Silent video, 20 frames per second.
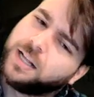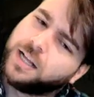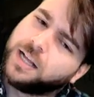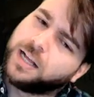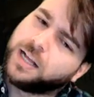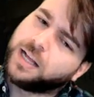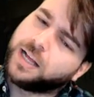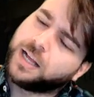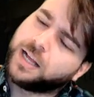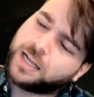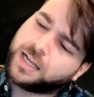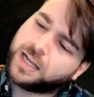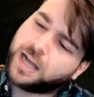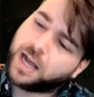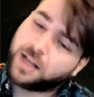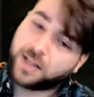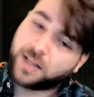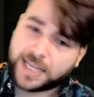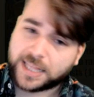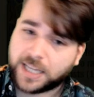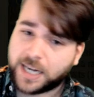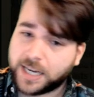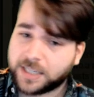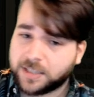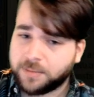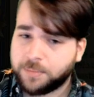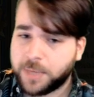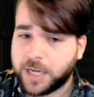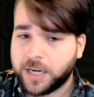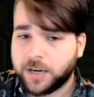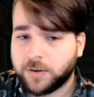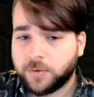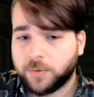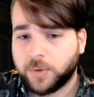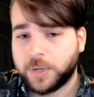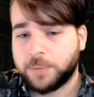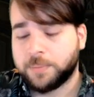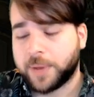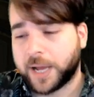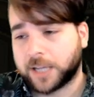I like that it has an immediate
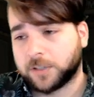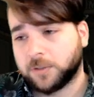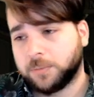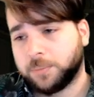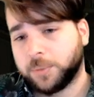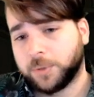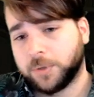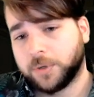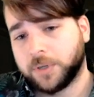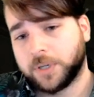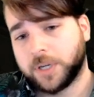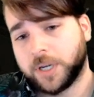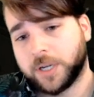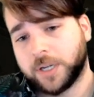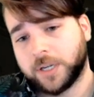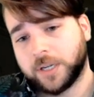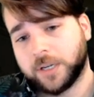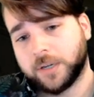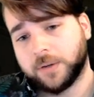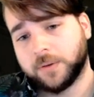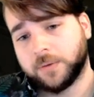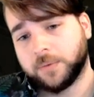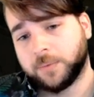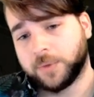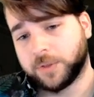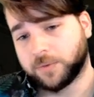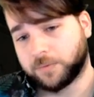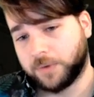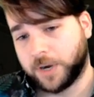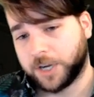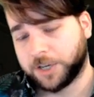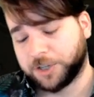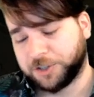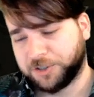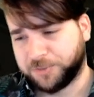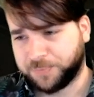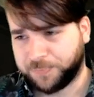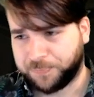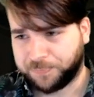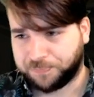impact on board with the
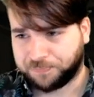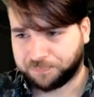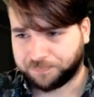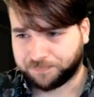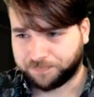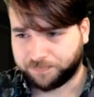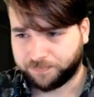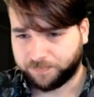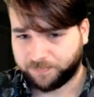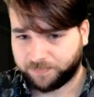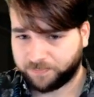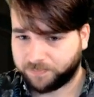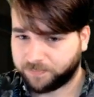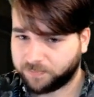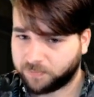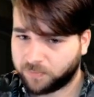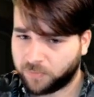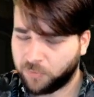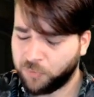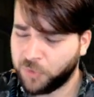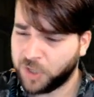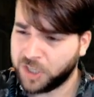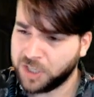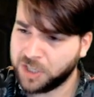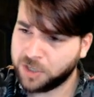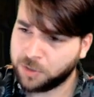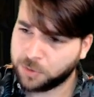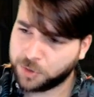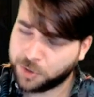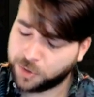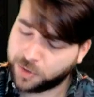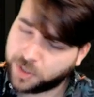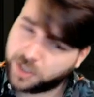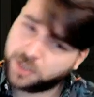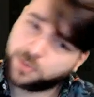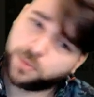Rush. It can kill 2 things with the